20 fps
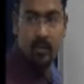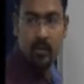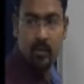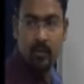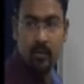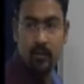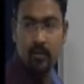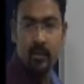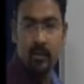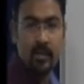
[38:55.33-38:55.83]

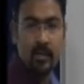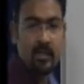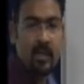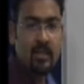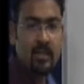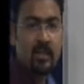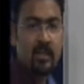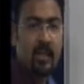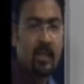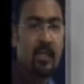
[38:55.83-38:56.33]
results
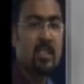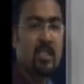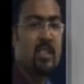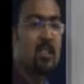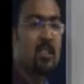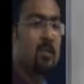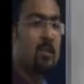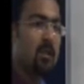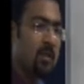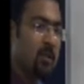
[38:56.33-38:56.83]
in a
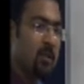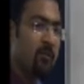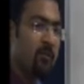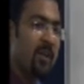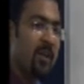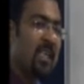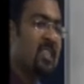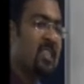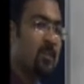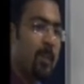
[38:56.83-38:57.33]
very
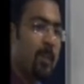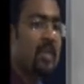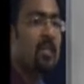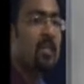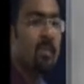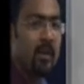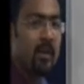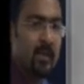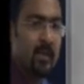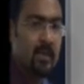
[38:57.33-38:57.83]
specific
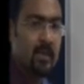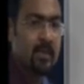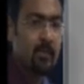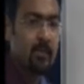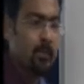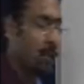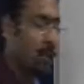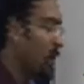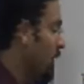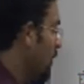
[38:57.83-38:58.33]
case.
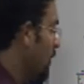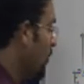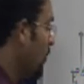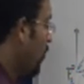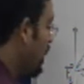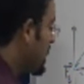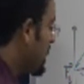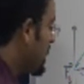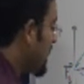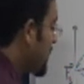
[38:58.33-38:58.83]
What is
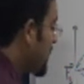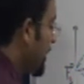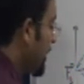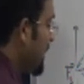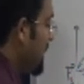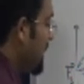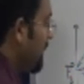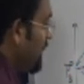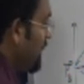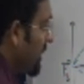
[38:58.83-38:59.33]
the
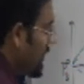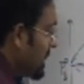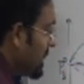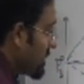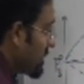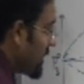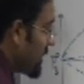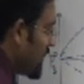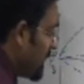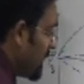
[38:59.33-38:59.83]
specific case?
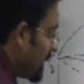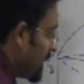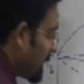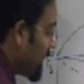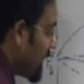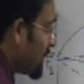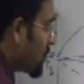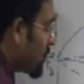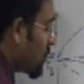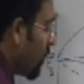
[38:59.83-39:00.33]
This
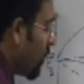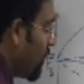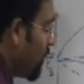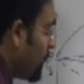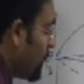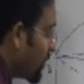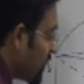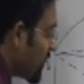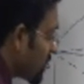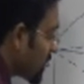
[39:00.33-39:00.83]

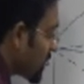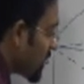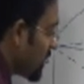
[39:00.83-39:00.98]
composition